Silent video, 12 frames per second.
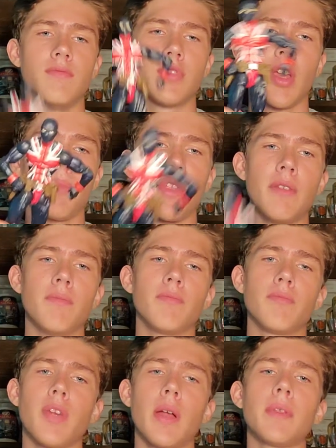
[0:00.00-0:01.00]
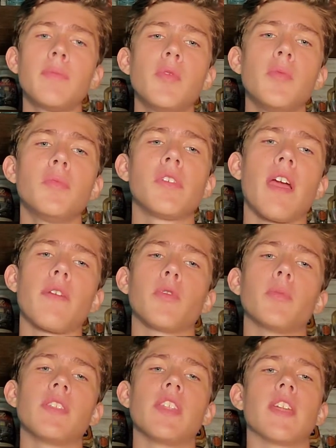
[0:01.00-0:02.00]
something probably mooncraft will
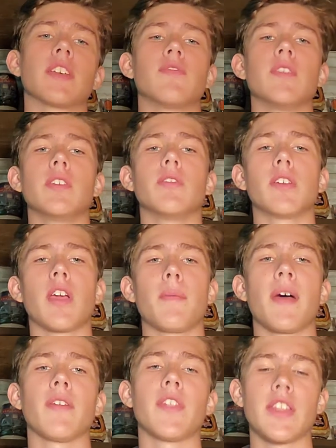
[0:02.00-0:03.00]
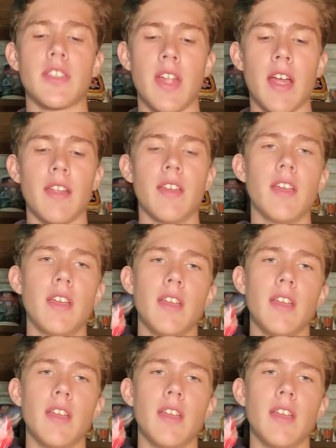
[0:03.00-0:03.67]
be the next video to come out that's not